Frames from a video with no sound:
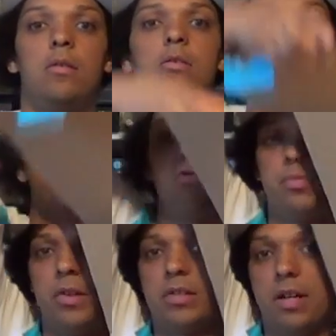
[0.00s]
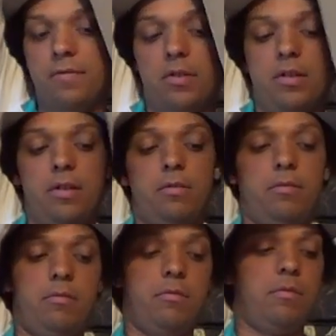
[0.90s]
So I'm not sure it's supposed to have like
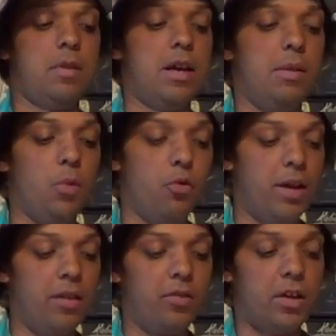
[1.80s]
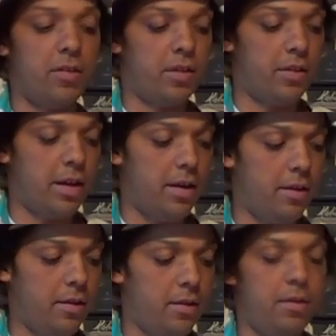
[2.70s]
any more inserts in there.
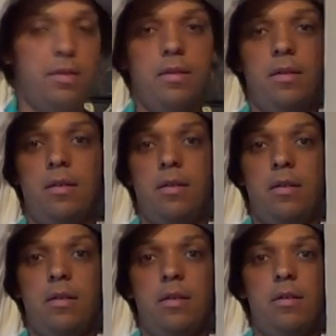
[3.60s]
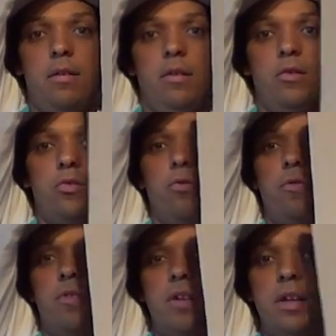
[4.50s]
You can sort
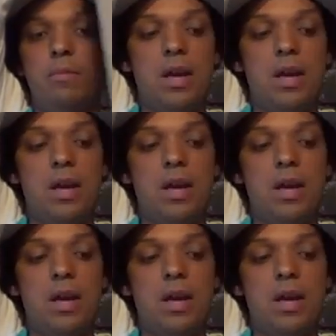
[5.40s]
of see